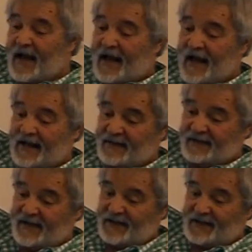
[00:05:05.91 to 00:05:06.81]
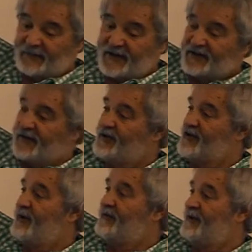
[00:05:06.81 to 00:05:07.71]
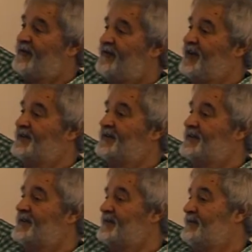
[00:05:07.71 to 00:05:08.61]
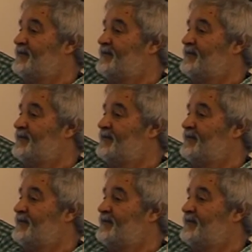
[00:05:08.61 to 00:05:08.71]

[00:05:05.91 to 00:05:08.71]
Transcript: And these are the ones that are shown in fields,